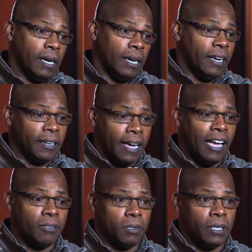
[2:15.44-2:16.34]
A lot of
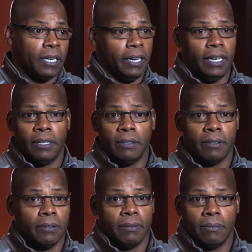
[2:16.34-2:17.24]
guys were saying, "Hey,
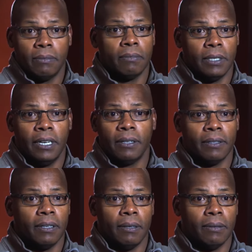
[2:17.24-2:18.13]
yeah,
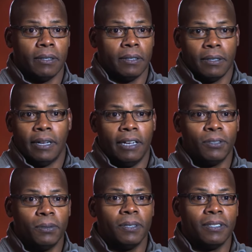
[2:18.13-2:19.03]
uh, I'll
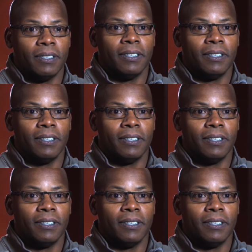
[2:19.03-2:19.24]
do it."